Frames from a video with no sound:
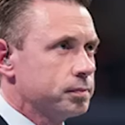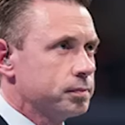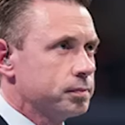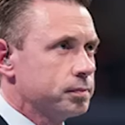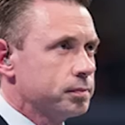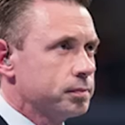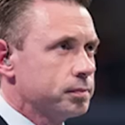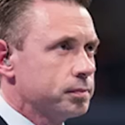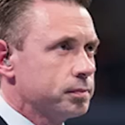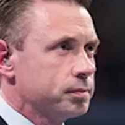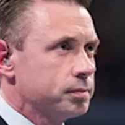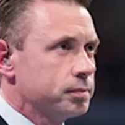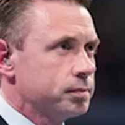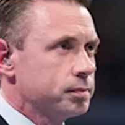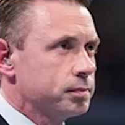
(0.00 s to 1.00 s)

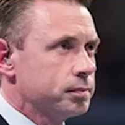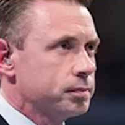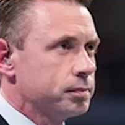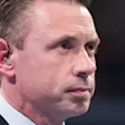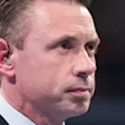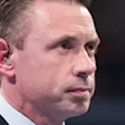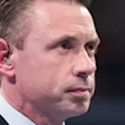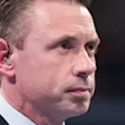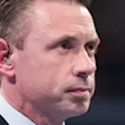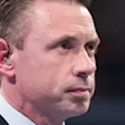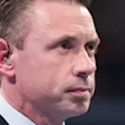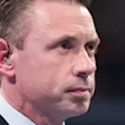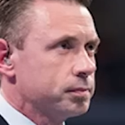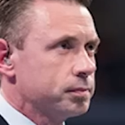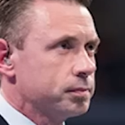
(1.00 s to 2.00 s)

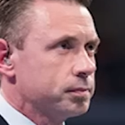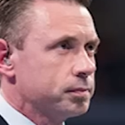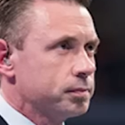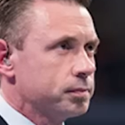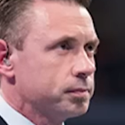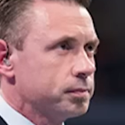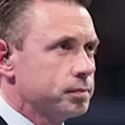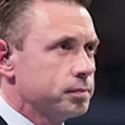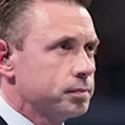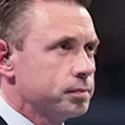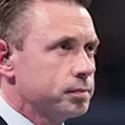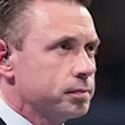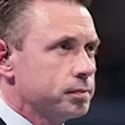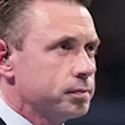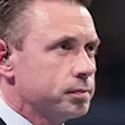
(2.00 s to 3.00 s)

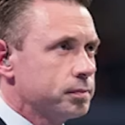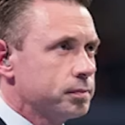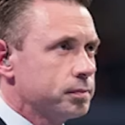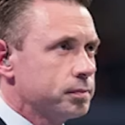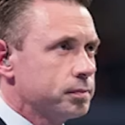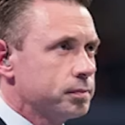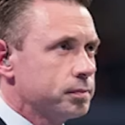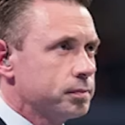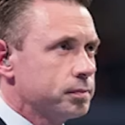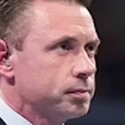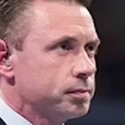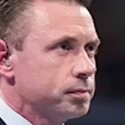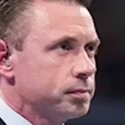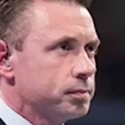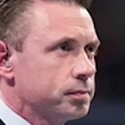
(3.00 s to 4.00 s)
The person shown says nothing.